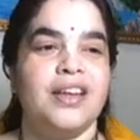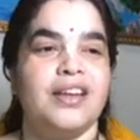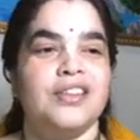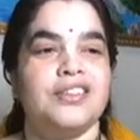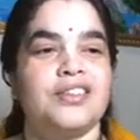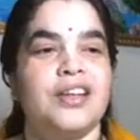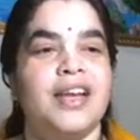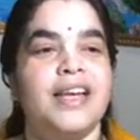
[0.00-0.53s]

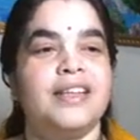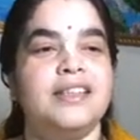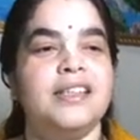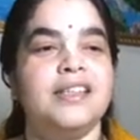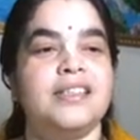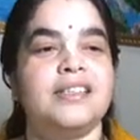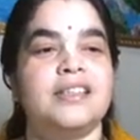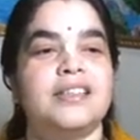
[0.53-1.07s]
So like
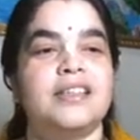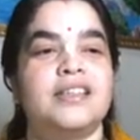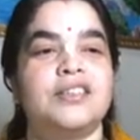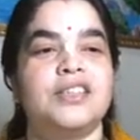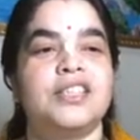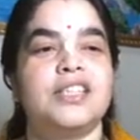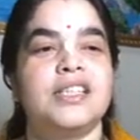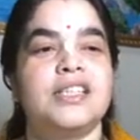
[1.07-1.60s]
this,
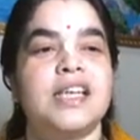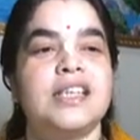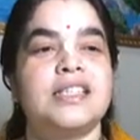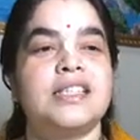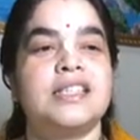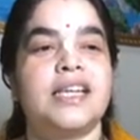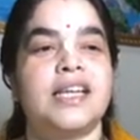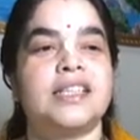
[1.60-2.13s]
Krishna says
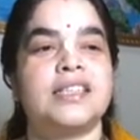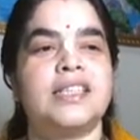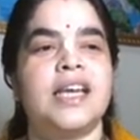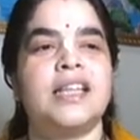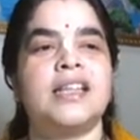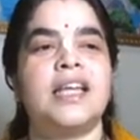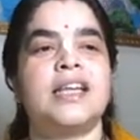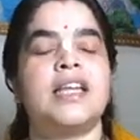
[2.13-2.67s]
in text
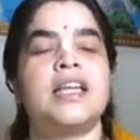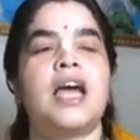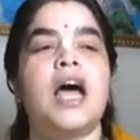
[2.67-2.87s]
10 that an